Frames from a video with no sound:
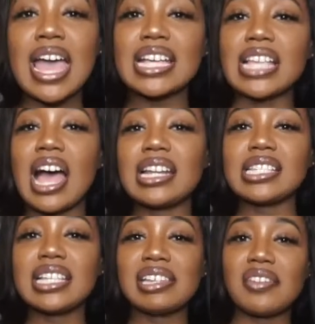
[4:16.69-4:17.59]
it's
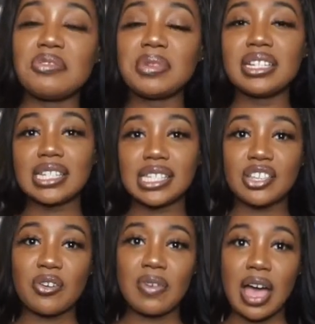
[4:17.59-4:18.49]
honestly giving me
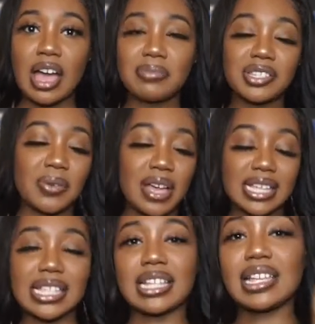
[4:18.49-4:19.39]
disco vibes so it
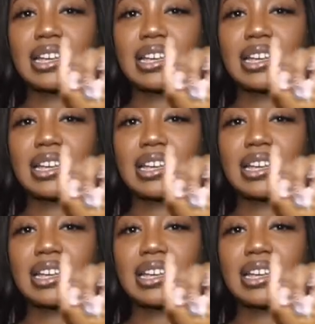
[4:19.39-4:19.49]
has like the